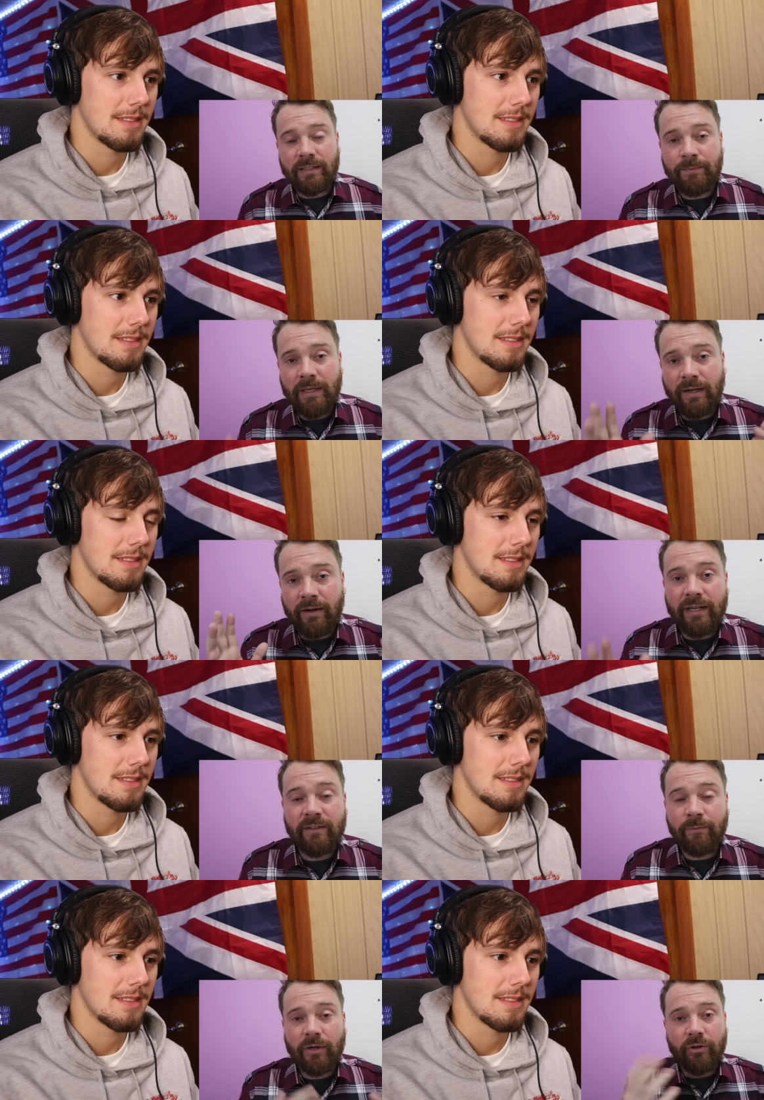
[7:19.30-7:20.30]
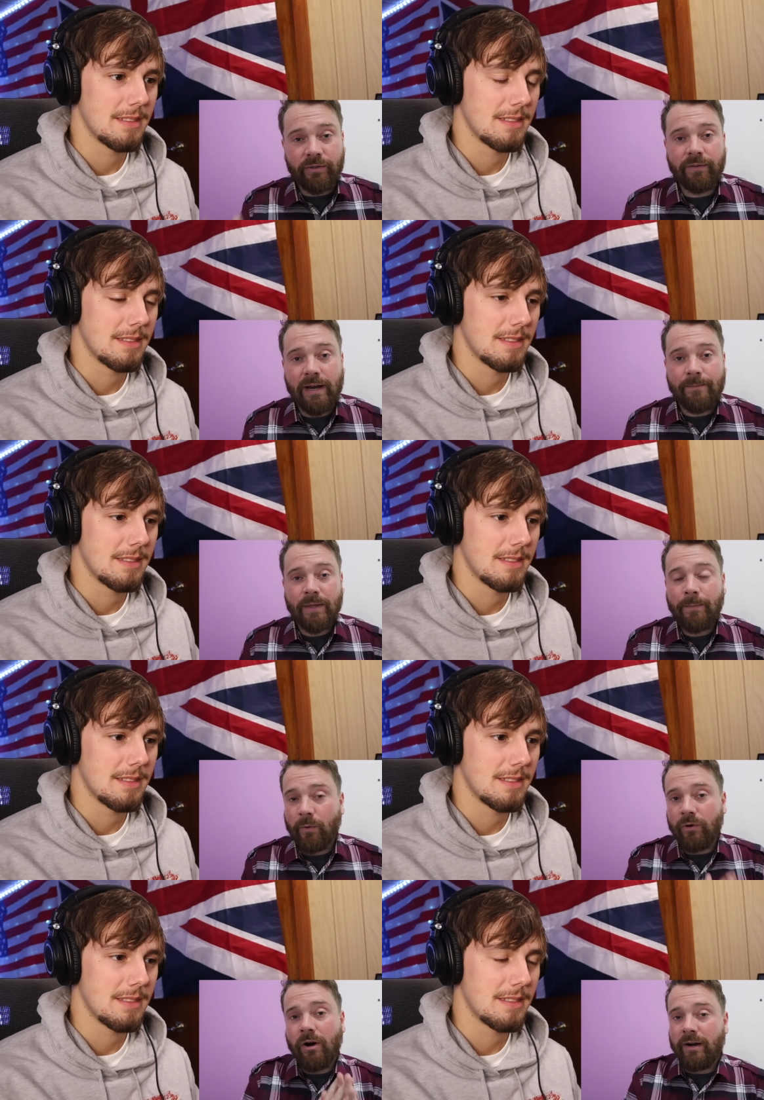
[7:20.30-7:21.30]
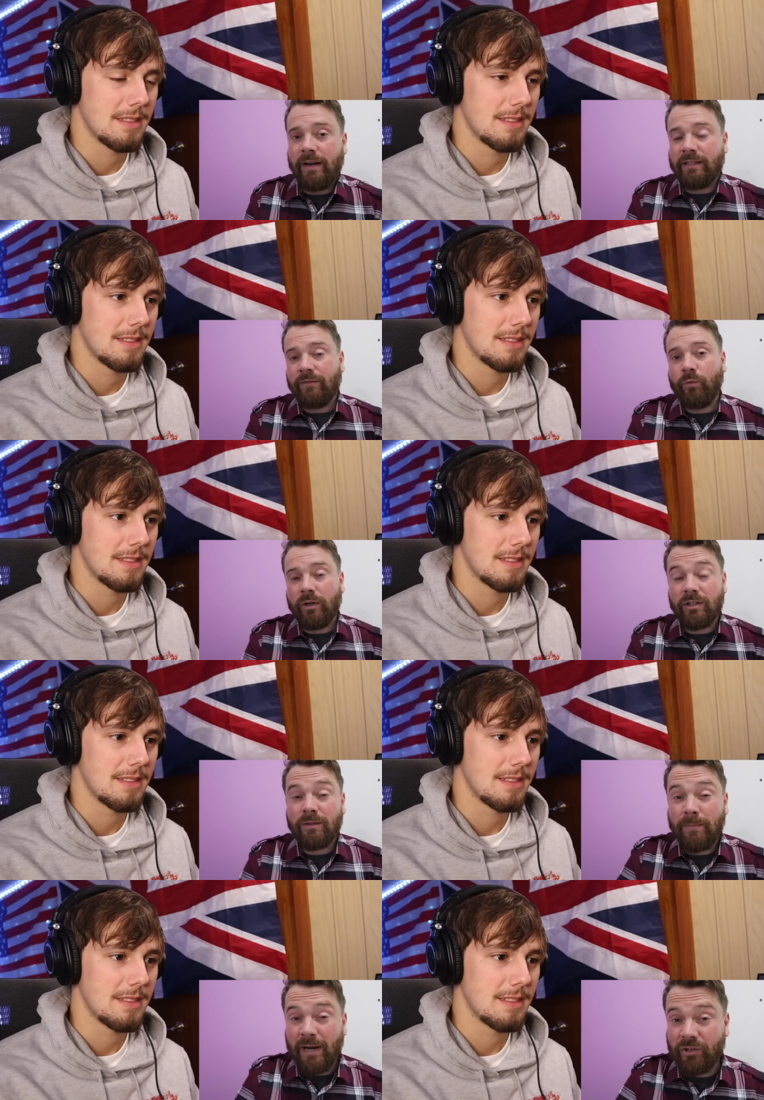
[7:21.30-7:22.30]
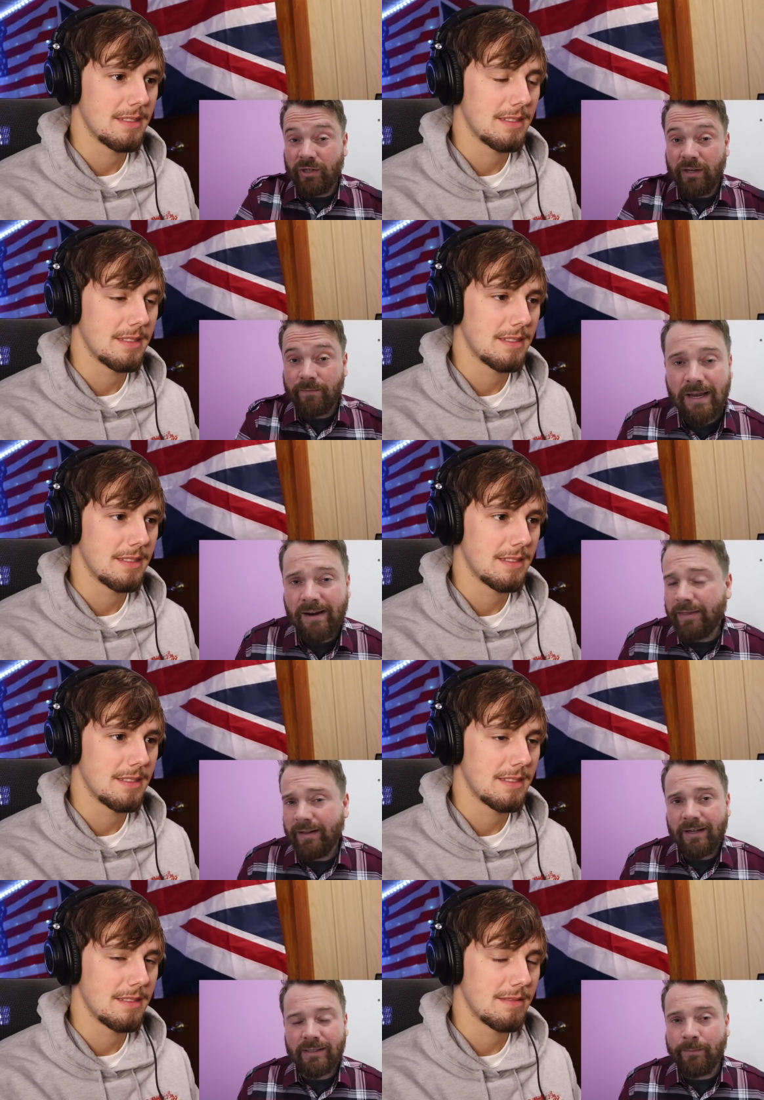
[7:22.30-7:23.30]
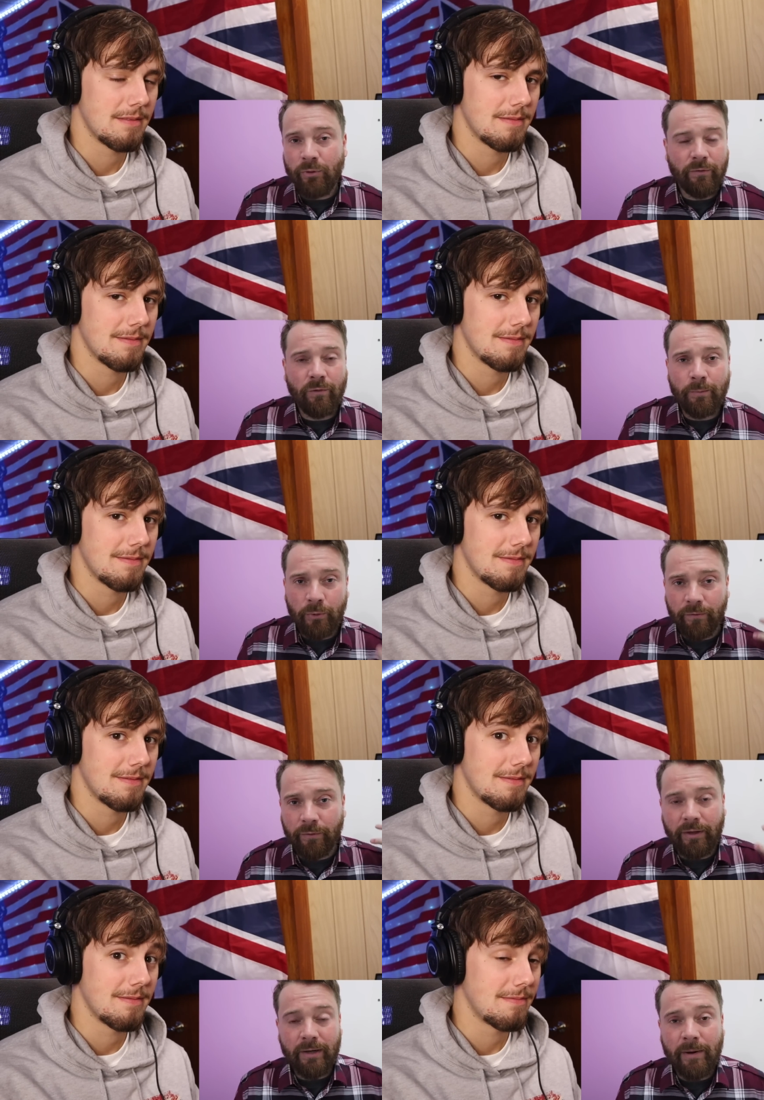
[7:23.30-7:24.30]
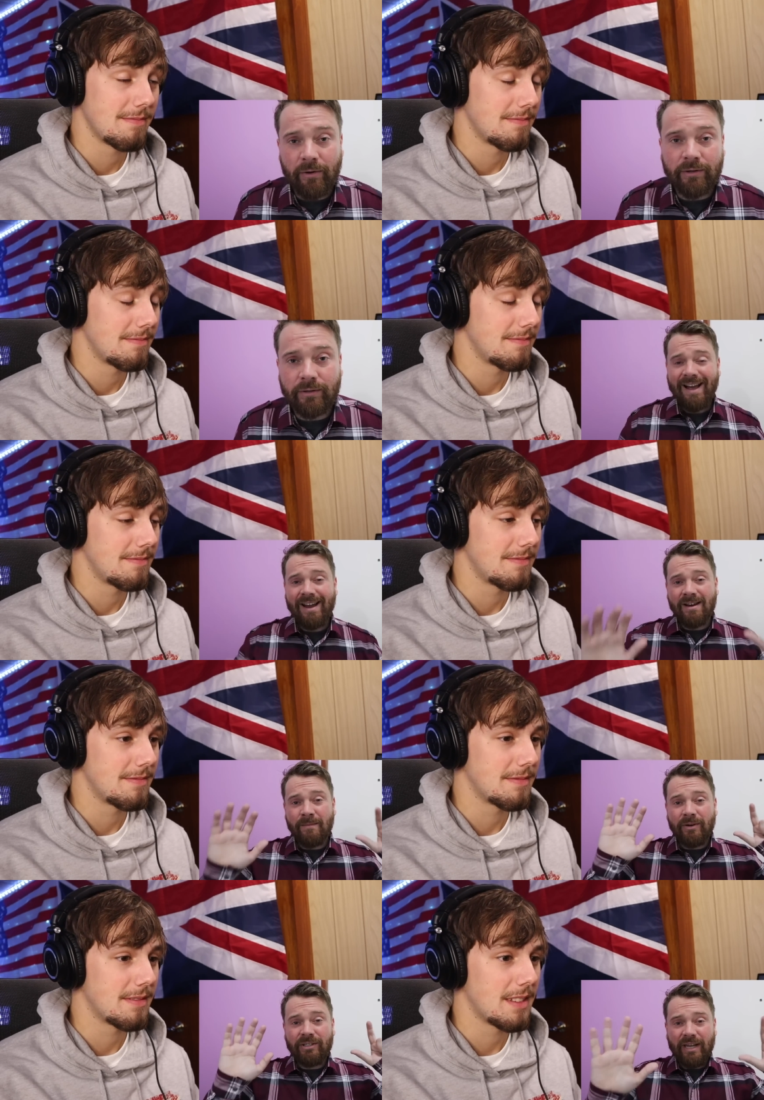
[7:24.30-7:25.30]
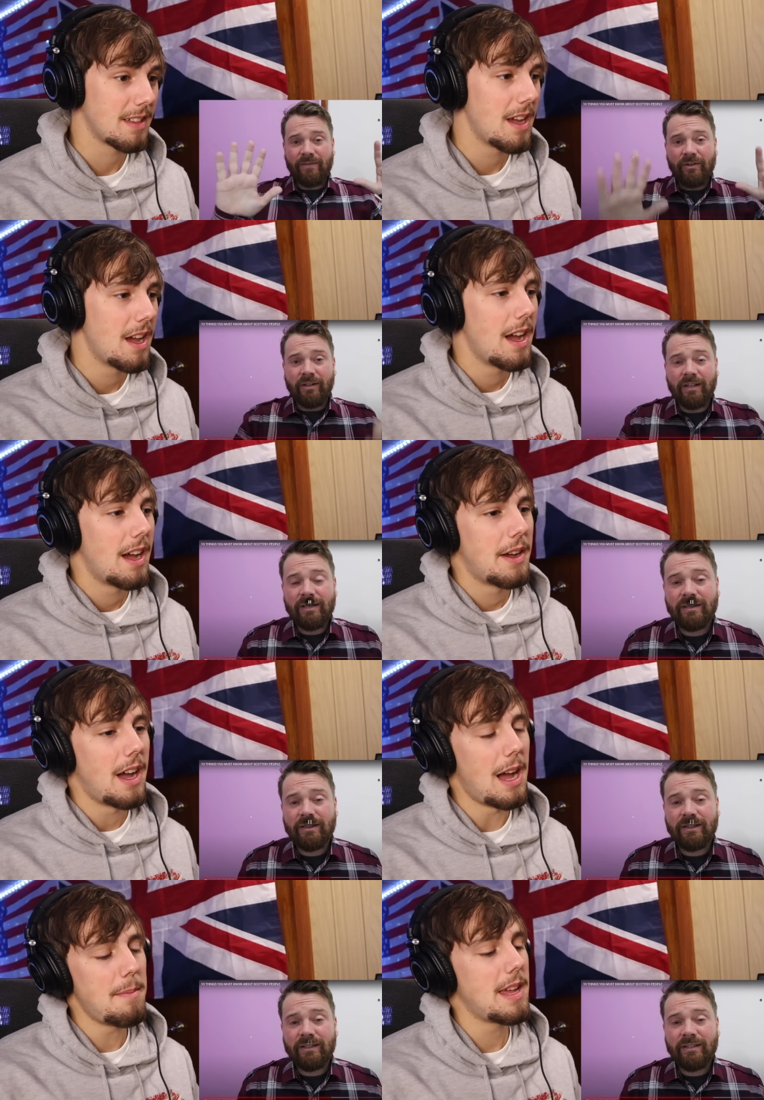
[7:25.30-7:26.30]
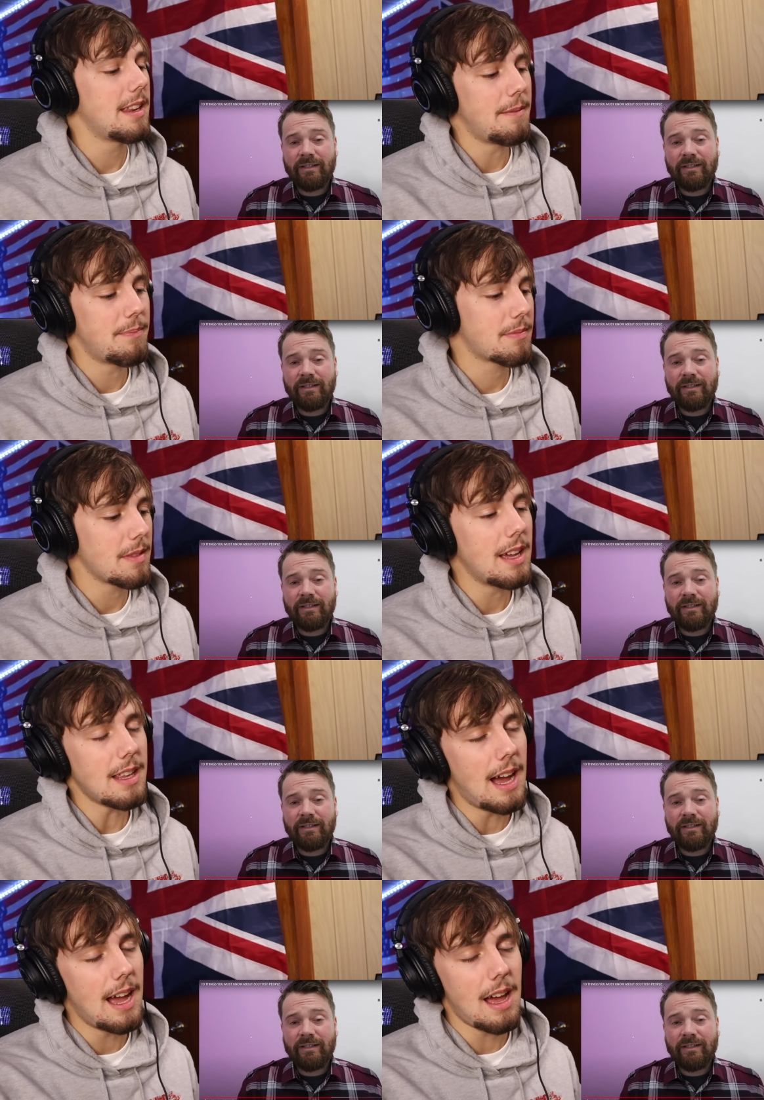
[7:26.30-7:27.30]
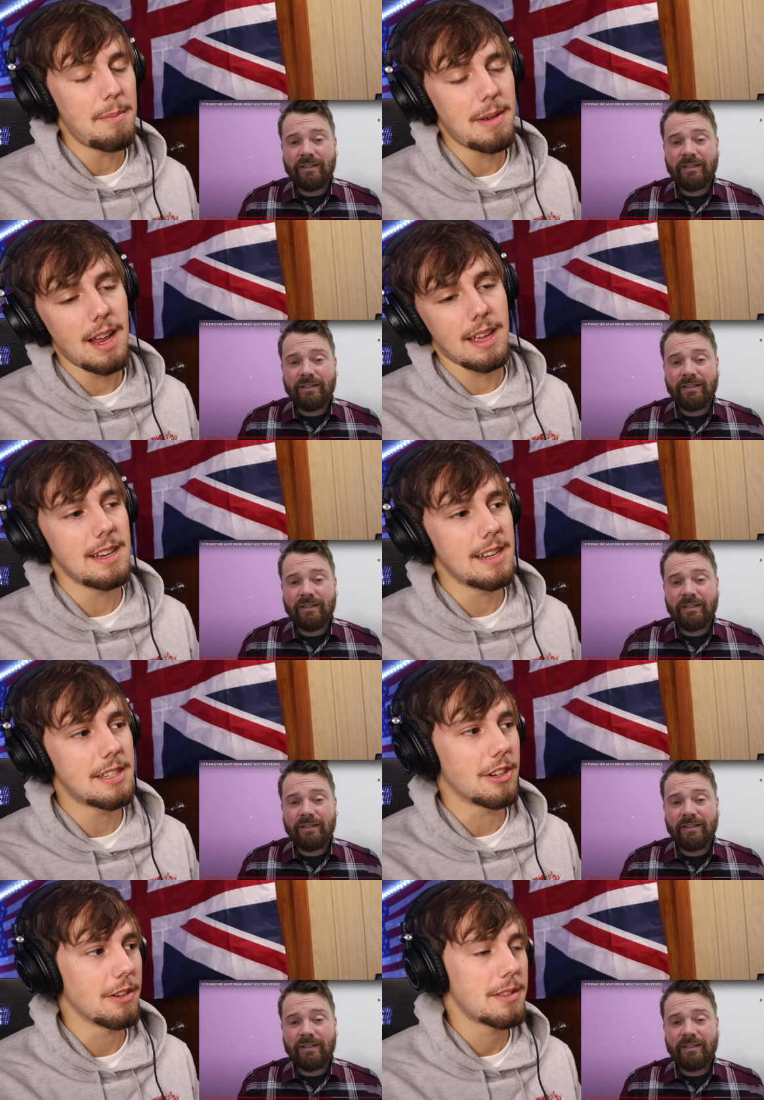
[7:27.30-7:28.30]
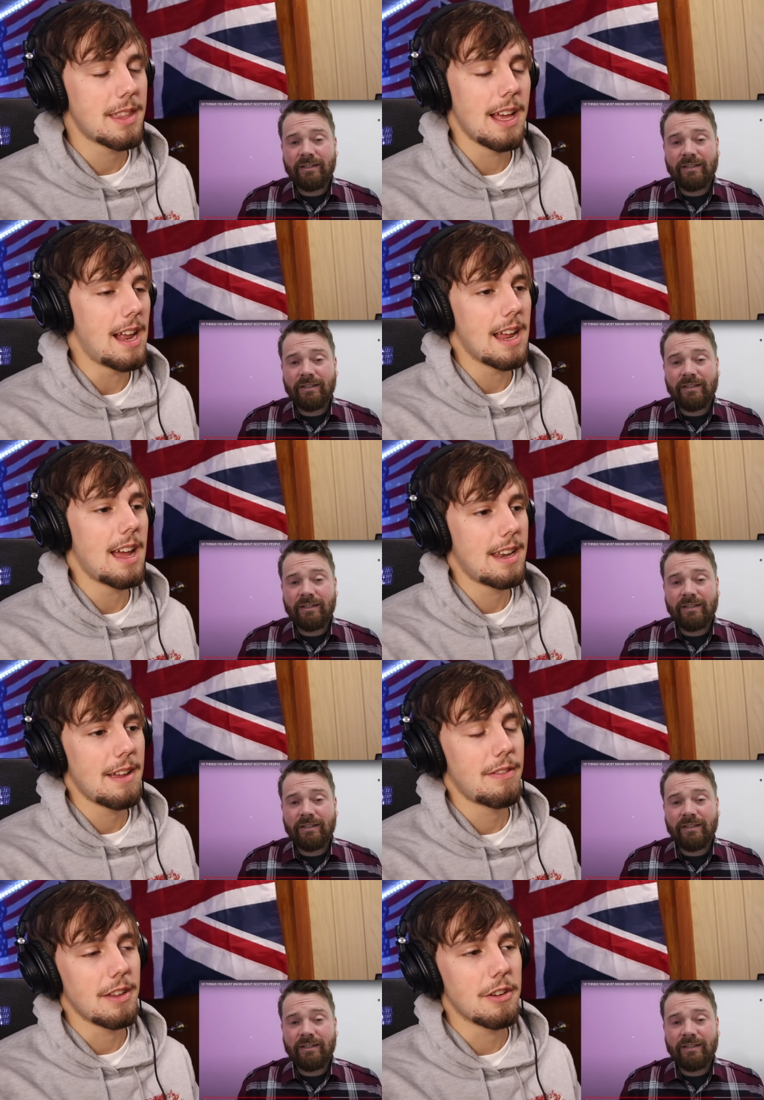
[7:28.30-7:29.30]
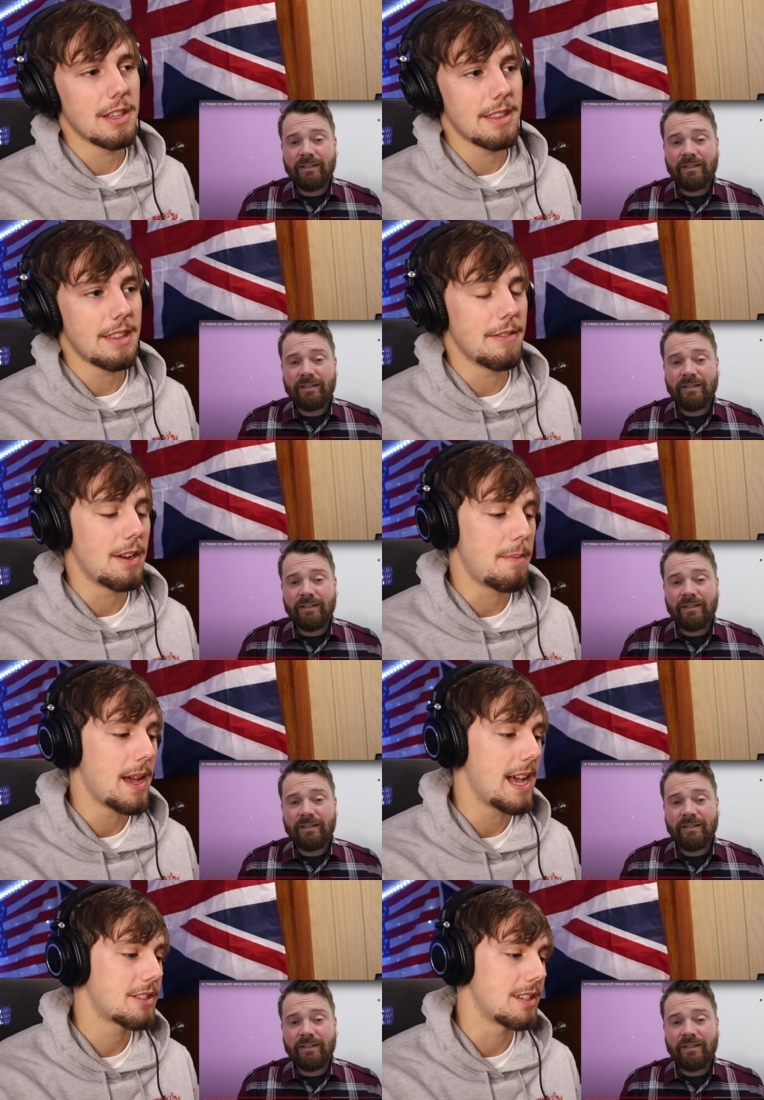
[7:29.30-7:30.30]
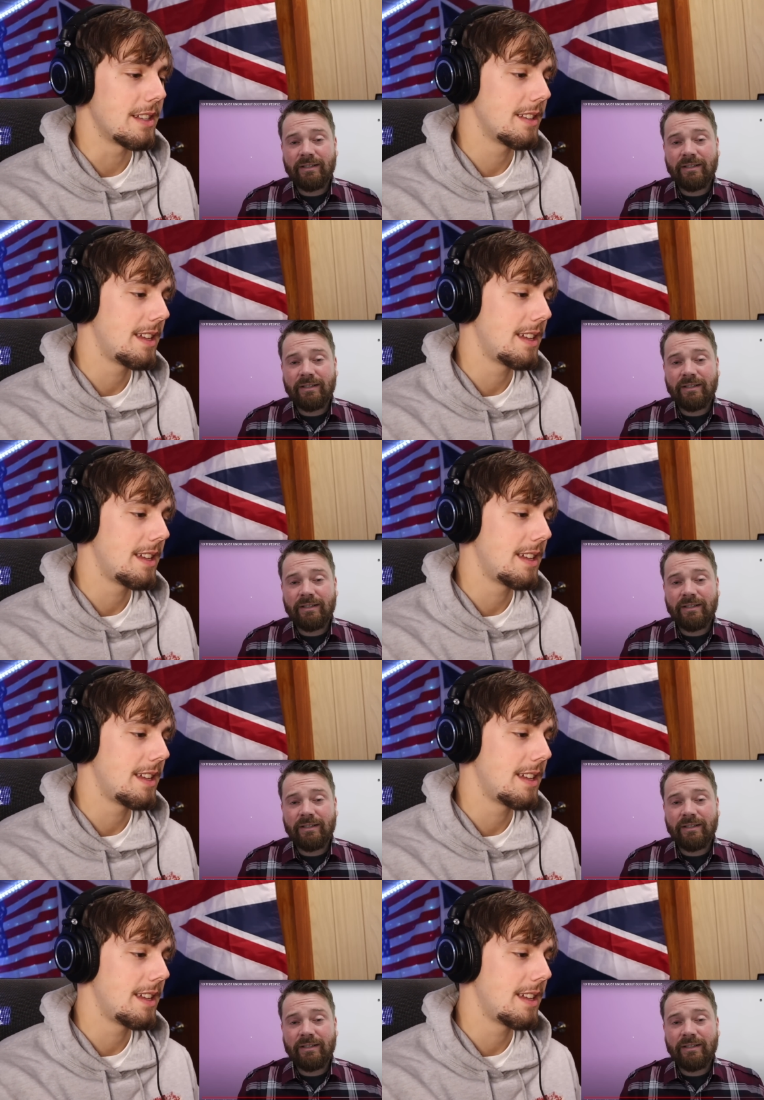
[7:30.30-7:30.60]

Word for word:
Speaker 1: as being aggressive because of that, but we're not aggressive. We are just passionate. And I think that is a beautiful, beautiful thing about us. And
Speaker 2: number seven on the list. I mean, I, am not gonna disagree with that. I, I definitely agree that they're very passionate,